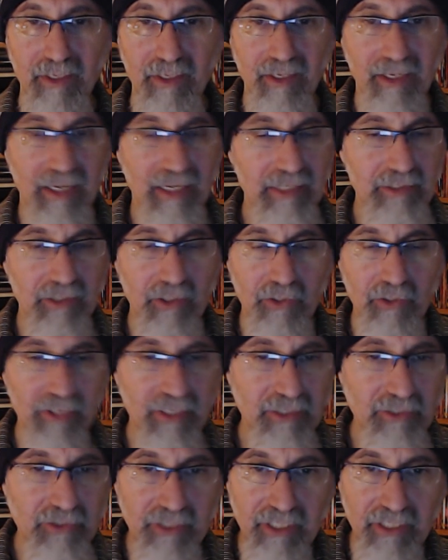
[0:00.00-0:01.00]
and our
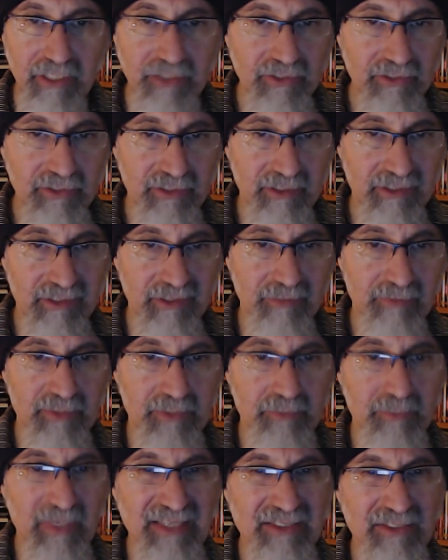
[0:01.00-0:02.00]
education system is
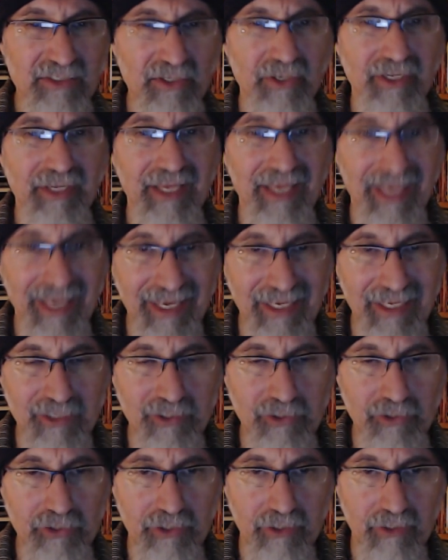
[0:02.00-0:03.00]
based on
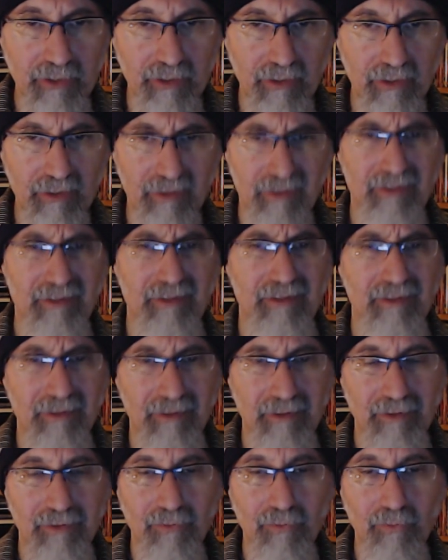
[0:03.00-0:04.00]
age.
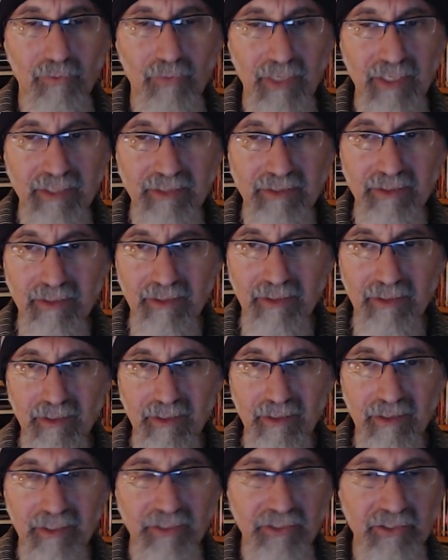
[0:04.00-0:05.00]
What?
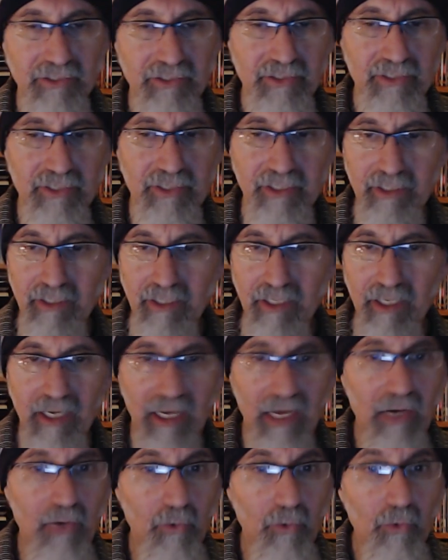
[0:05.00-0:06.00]
Like seriously,
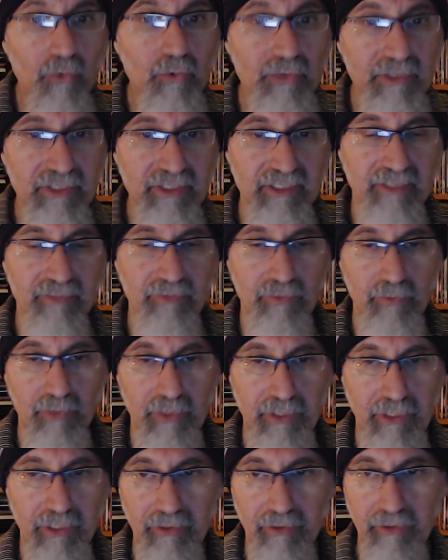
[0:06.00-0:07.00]
how old is
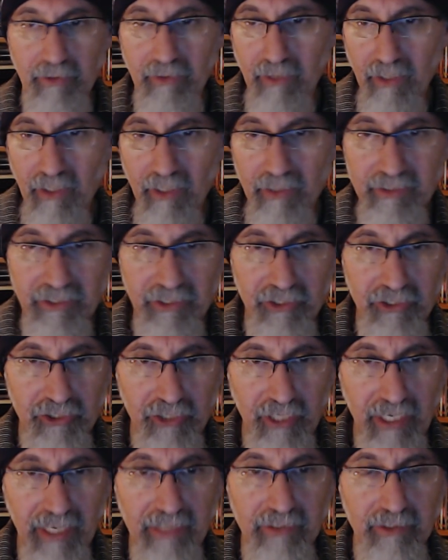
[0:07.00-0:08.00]
everyone here on this
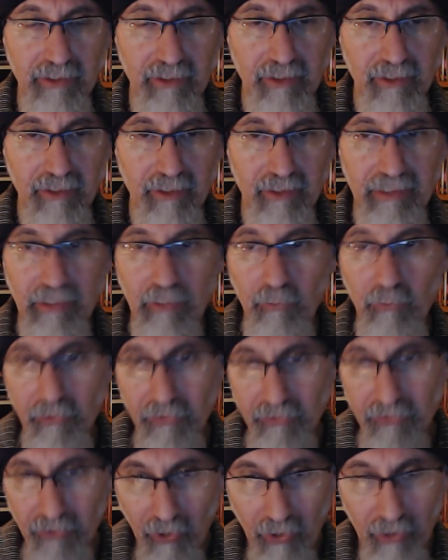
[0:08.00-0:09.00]
chat that we're
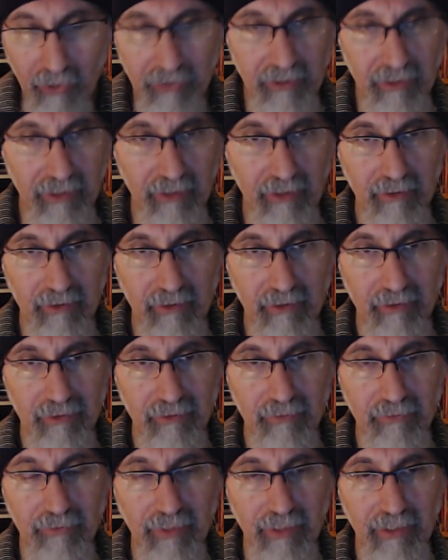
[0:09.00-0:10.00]
talking
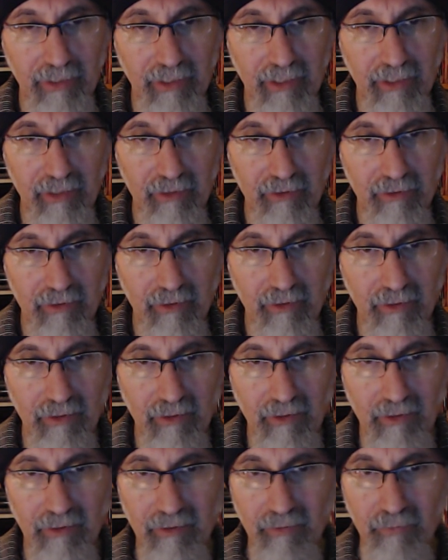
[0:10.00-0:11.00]
right now?
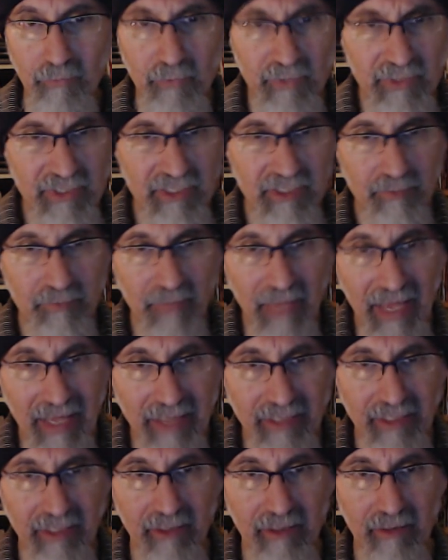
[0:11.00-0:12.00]
We're
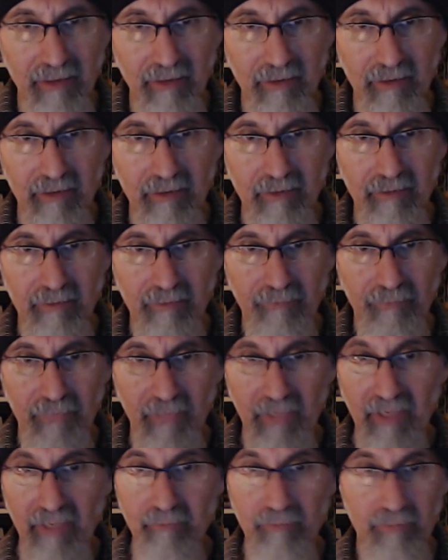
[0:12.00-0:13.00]
spanning
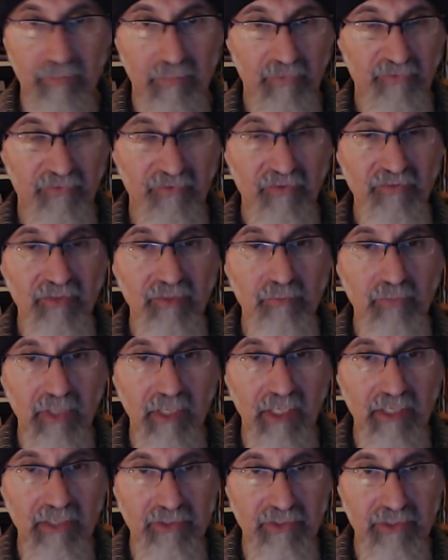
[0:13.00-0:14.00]
I'm 50
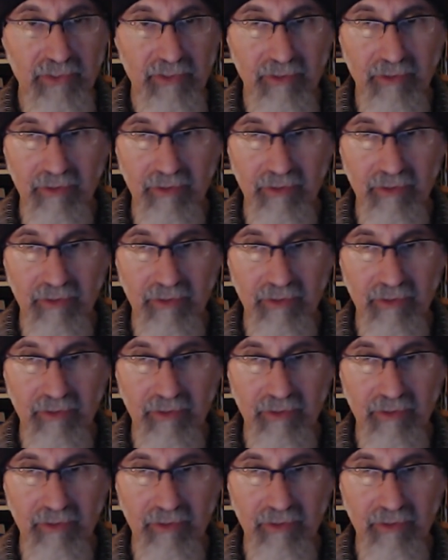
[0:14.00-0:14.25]
plus.